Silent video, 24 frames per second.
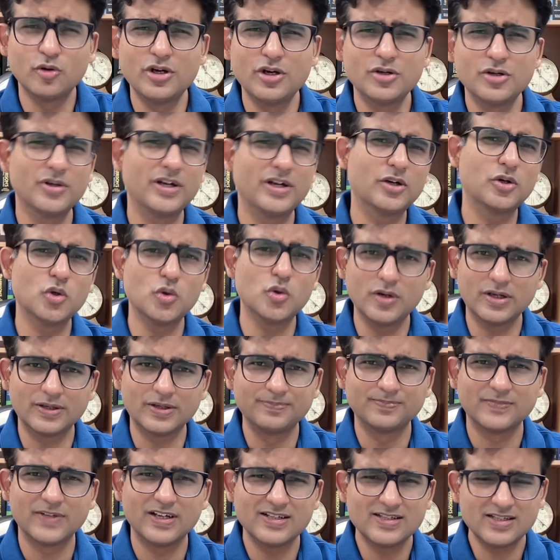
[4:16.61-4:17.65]
going to get over.
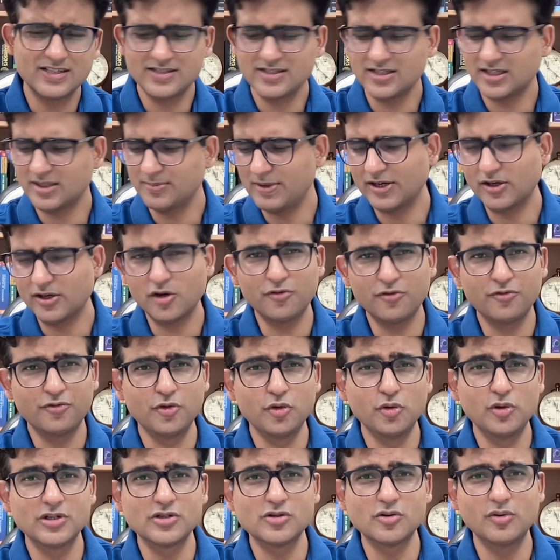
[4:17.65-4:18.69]
It's, it's a matter of
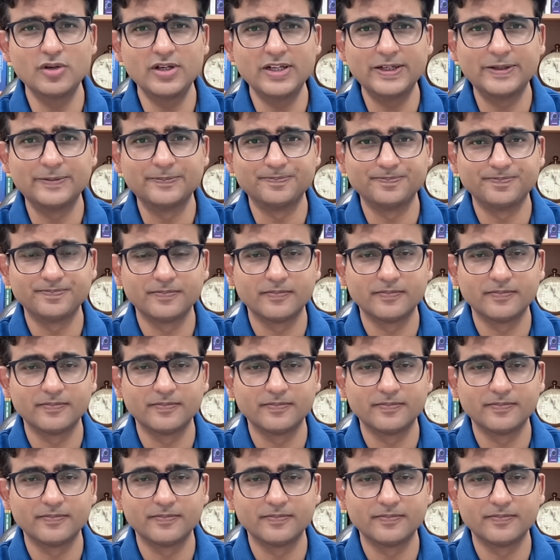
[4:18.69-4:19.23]
few days only.